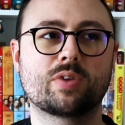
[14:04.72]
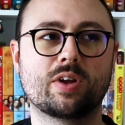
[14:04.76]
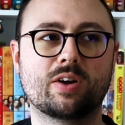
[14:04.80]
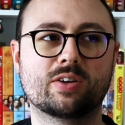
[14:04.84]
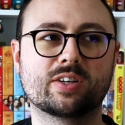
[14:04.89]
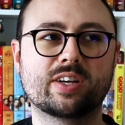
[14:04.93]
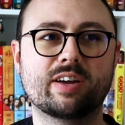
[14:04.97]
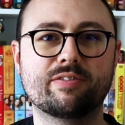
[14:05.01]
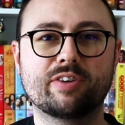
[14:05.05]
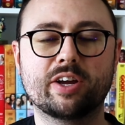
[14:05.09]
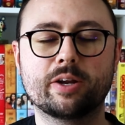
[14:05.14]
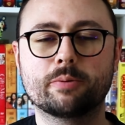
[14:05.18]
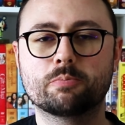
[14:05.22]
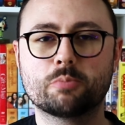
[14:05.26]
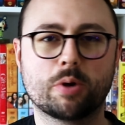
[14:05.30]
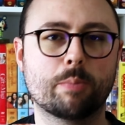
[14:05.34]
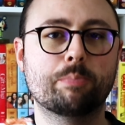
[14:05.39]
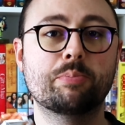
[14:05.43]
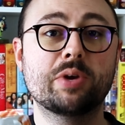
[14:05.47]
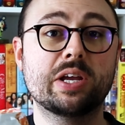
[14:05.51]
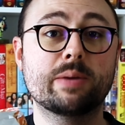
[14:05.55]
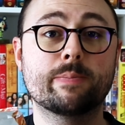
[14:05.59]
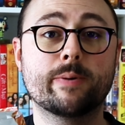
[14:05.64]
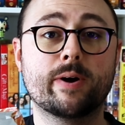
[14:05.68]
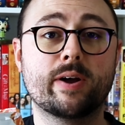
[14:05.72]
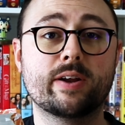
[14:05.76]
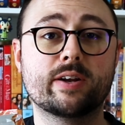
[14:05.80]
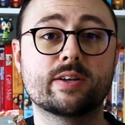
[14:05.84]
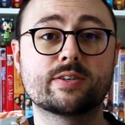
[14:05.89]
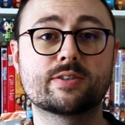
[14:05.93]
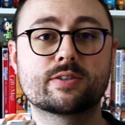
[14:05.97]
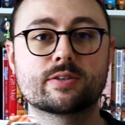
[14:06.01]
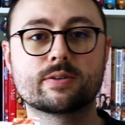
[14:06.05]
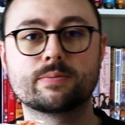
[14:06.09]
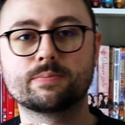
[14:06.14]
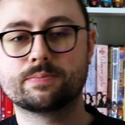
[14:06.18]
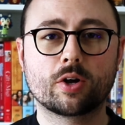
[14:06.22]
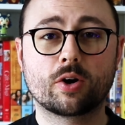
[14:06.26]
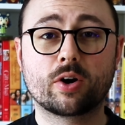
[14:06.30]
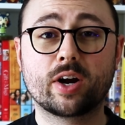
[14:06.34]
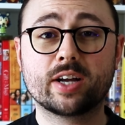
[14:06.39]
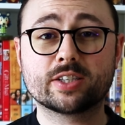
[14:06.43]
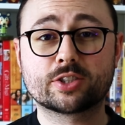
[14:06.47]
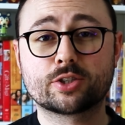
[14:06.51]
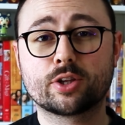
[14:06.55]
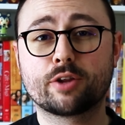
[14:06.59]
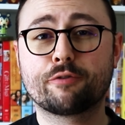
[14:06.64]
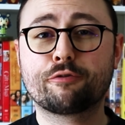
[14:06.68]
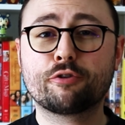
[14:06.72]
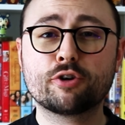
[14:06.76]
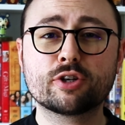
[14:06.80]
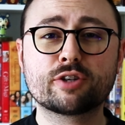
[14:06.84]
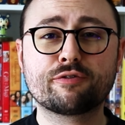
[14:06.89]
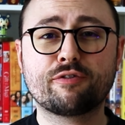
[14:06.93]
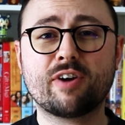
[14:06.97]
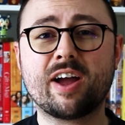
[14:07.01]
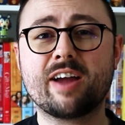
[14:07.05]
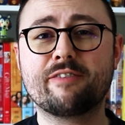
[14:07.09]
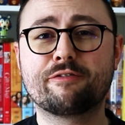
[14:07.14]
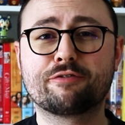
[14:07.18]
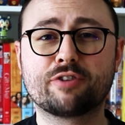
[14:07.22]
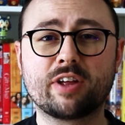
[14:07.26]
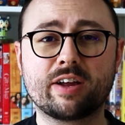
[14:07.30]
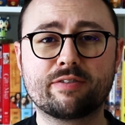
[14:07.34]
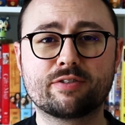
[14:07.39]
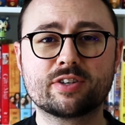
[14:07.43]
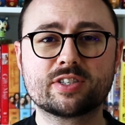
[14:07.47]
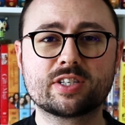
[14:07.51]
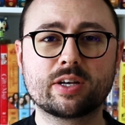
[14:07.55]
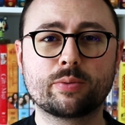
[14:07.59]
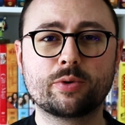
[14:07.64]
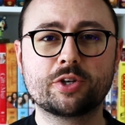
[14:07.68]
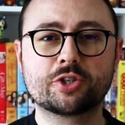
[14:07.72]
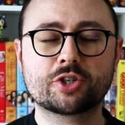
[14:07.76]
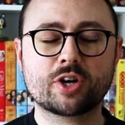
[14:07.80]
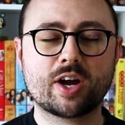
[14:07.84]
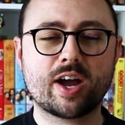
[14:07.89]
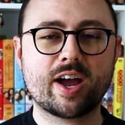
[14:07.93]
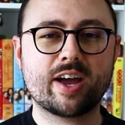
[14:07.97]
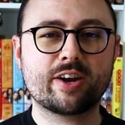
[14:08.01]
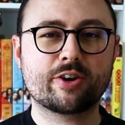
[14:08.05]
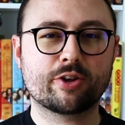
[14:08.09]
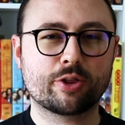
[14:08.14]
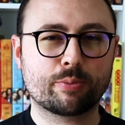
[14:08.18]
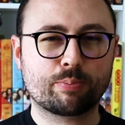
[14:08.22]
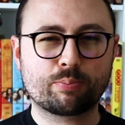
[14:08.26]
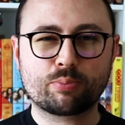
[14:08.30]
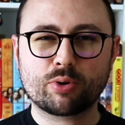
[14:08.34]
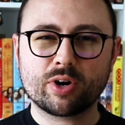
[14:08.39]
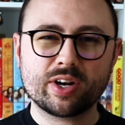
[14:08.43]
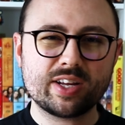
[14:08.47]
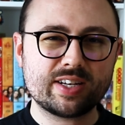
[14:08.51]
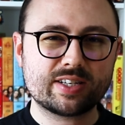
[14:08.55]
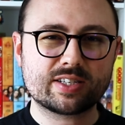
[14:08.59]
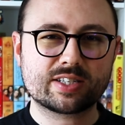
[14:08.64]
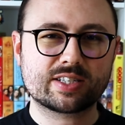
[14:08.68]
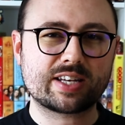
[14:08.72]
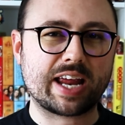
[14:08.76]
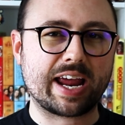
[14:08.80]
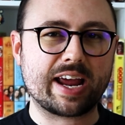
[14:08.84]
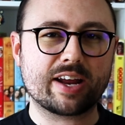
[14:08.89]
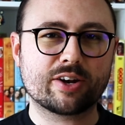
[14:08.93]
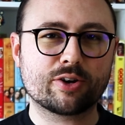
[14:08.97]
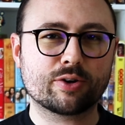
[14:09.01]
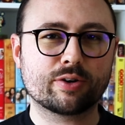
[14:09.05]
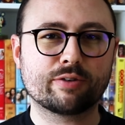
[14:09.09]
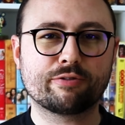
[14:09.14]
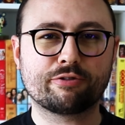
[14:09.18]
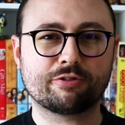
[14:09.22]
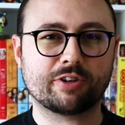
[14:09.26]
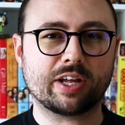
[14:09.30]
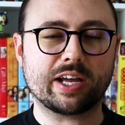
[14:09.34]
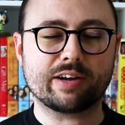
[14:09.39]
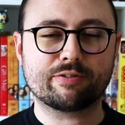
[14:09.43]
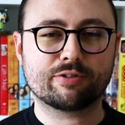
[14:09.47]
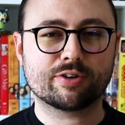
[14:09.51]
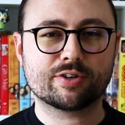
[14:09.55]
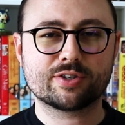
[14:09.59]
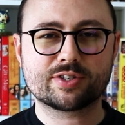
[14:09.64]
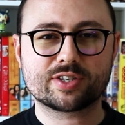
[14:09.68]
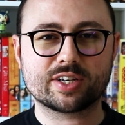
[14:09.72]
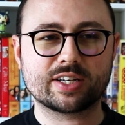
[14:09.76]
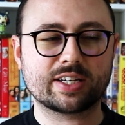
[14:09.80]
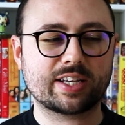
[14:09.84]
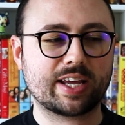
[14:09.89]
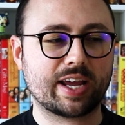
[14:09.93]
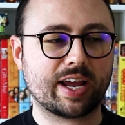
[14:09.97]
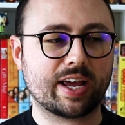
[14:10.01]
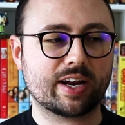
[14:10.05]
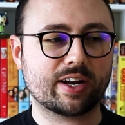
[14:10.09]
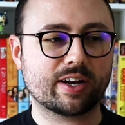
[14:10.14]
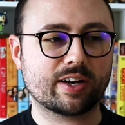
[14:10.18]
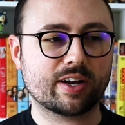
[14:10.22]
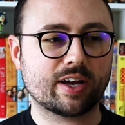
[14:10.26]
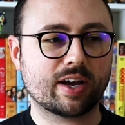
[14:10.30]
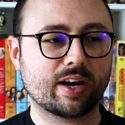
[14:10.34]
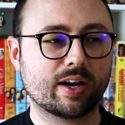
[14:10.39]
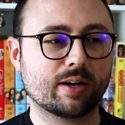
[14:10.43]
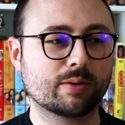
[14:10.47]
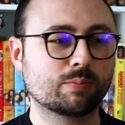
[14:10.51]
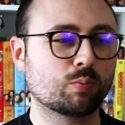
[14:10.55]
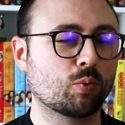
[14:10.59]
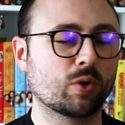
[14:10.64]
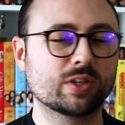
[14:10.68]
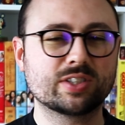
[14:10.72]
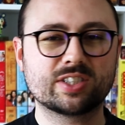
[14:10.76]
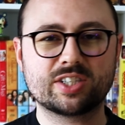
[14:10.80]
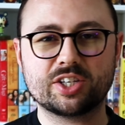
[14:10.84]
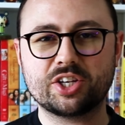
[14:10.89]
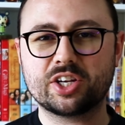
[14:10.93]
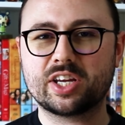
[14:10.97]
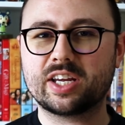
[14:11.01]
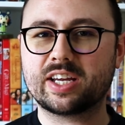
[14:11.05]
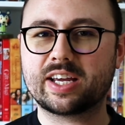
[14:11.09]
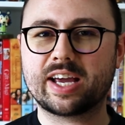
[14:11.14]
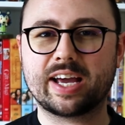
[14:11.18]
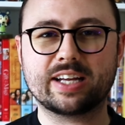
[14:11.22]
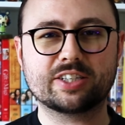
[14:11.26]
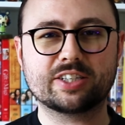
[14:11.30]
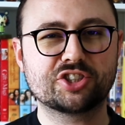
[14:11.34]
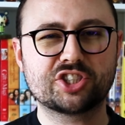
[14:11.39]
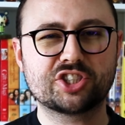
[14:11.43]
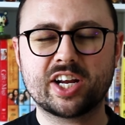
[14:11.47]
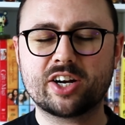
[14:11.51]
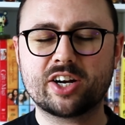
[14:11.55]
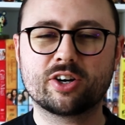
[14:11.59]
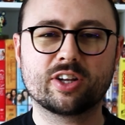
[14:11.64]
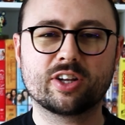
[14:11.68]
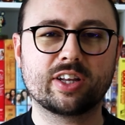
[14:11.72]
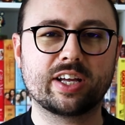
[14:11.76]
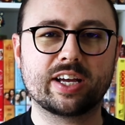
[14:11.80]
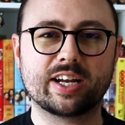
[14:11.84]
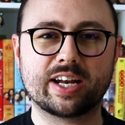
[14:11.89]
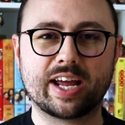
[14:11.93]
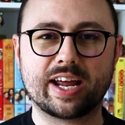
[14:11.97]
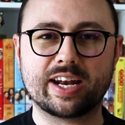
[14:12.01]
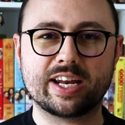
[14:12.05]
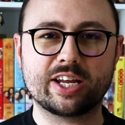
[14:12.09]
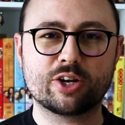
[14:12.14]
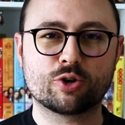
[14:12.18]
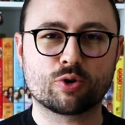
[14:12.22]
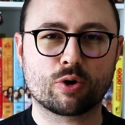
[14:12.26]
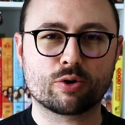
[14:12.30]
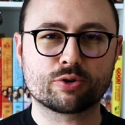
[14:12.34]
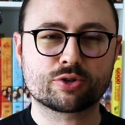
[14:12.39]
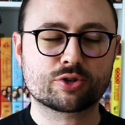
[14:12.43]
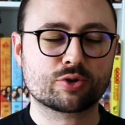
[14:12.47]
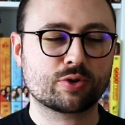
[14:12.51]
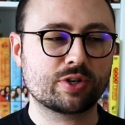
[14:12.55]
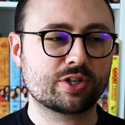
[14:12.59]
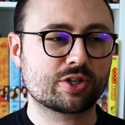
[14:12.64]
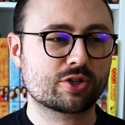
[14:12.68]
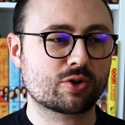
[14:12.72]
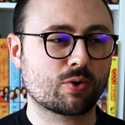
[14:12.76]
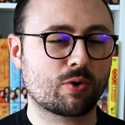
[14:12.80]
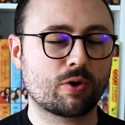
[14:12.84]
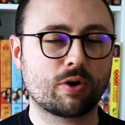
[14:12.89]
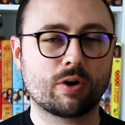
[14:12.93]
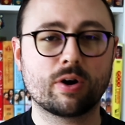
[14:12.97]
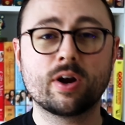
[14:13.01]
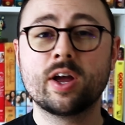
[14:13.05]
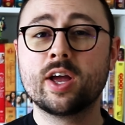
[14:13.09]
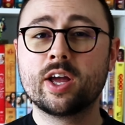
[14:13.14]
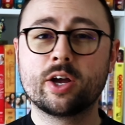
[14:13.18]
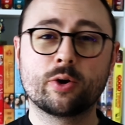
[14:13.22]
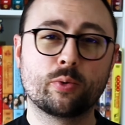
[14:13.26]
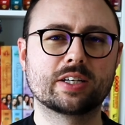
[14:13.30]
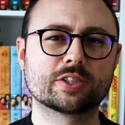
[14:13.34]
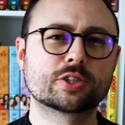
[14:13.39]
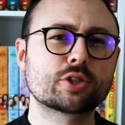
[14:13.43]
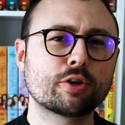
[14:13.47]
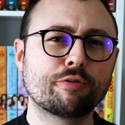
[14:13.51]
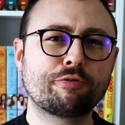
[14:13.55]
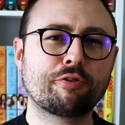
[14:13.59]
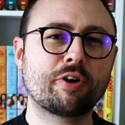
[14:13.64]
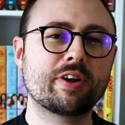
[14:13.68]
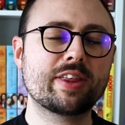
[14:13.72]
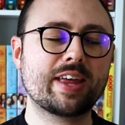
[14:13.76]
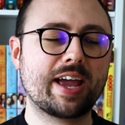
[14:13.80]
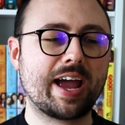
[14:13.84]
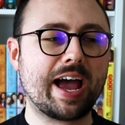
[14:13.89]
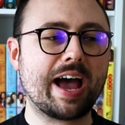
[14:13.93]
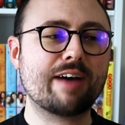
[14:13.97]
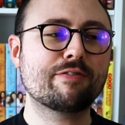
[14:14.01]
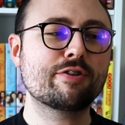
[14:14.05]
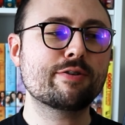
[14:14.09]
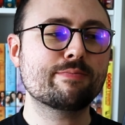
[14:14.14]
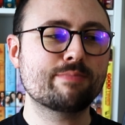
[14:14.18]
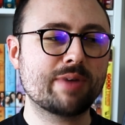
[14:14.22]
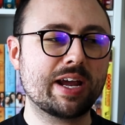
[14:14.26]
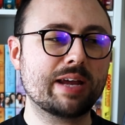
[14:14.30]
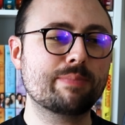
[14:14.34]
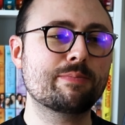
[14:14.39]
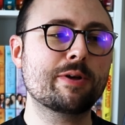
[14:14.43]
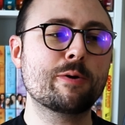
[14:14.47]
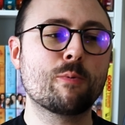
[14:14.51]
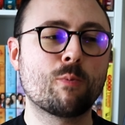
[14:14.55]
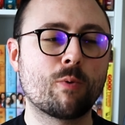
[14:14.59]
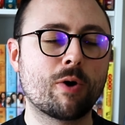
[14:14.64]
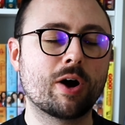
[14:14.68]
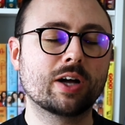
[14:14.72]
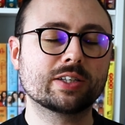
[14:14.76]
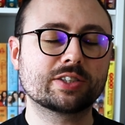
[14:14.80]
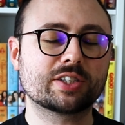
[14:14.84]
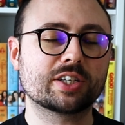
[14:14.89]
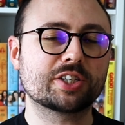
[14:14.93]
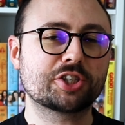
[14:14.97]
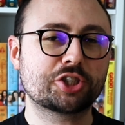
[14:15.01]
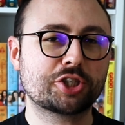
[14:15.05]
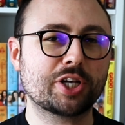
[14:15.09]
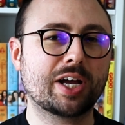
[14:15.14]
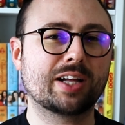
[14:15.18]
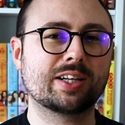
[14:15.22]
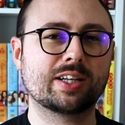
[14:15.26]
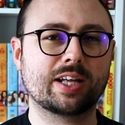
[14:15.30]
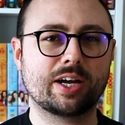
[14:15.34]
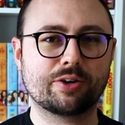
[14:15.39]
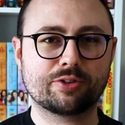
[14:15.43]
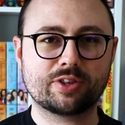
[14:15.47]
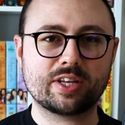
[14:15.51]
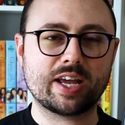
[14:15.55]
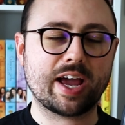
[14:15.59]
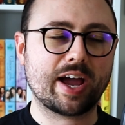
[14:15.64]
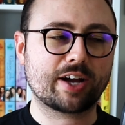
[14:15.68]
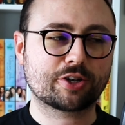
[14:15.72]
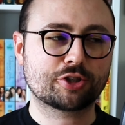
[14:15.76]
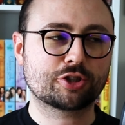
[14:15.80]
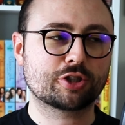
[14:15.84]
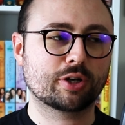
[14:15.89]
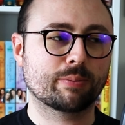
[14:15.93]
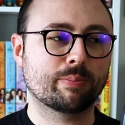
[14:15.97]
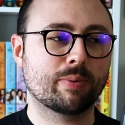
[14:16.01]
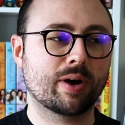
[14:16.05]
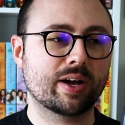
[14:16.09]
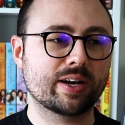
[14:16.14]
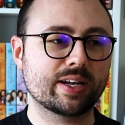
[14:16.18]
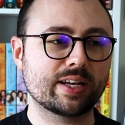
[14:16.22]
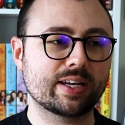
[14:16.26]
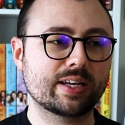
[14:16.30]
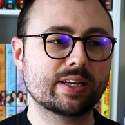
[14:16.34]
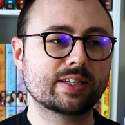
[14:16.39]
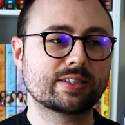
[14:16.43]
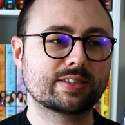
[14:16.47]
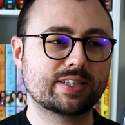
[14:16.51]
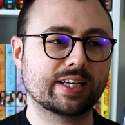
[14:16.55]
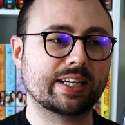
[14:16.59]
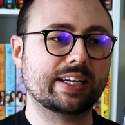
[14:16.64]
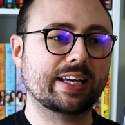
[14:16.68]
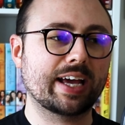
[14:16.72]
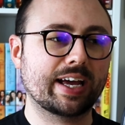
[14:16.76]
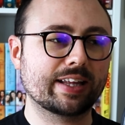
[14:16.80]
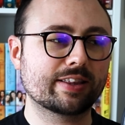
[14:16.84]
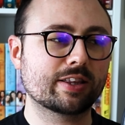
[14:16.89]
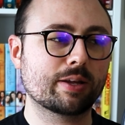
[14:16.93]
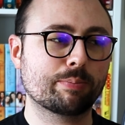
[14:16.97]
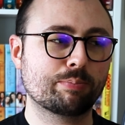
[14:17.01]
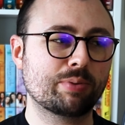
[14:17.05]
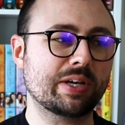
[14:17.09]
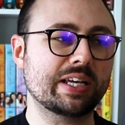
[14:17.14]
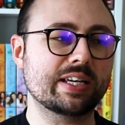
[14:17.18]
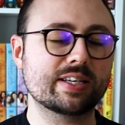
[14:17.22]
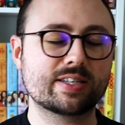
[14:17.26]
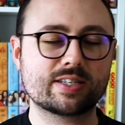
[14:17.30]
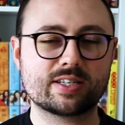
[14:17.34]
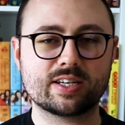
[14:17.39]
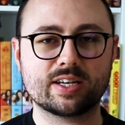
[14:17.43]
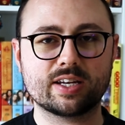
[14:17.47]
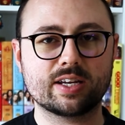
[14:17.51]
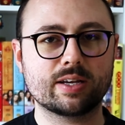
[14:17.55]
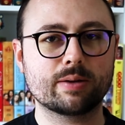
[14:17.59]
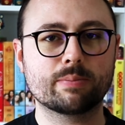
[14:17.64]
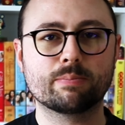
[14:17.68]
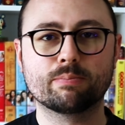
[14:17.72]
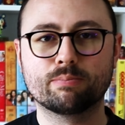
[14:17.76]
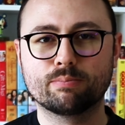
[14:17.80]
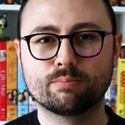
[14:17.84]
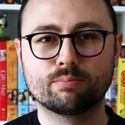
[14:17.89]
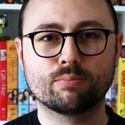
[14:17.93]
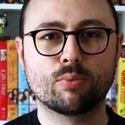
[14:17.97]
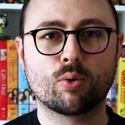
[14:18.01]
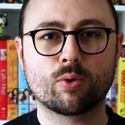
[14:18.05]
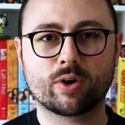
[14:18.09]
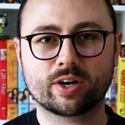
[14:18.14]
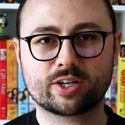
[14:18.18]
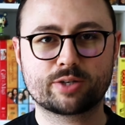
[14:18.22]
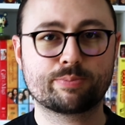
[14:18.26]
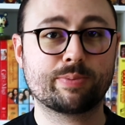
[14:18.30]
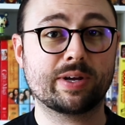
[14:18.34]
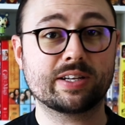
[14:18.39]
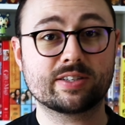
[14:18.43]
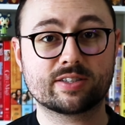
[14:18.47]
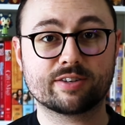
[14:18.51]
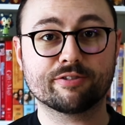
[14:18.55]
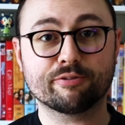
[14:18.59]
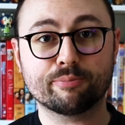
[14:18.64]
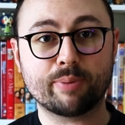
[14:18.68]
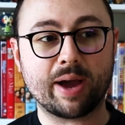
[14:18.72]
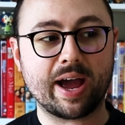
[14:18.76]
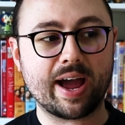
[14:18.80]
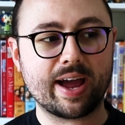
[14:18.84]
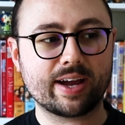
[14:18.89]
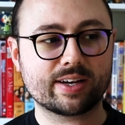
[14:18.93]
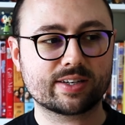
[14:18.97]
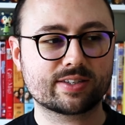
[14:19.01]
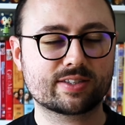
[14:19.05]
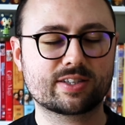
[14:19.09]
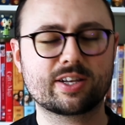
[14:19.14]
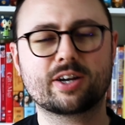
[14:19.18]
I'll give it a B minus. All right, so the first 5 flavors that we tried are the pretty standard flavors in Canada, ones that you can get generally at any grocery store. And so far, they haven't made me want to shell out the extra money to get the PC more expensive bags.